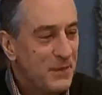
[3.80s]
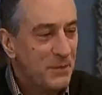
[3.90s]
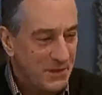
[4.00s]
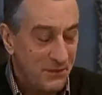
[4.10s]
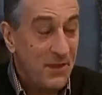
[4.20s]

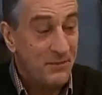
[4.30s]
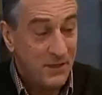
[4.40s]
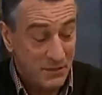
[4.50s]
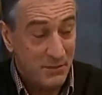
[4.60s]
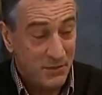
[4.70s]
You must have
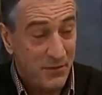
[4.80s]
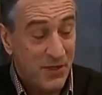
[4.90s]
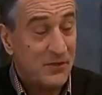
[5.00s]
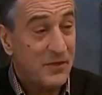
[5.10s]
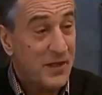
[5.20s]
had vegetables
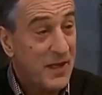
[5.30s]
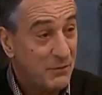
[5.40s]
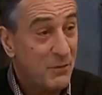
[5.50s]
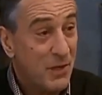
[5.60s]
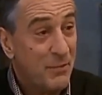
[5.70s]
fresher than
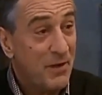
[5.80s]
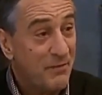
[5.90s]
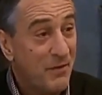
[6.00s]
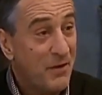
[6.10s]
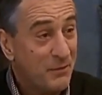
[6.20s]
that growing up
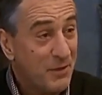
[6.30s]
on a farm,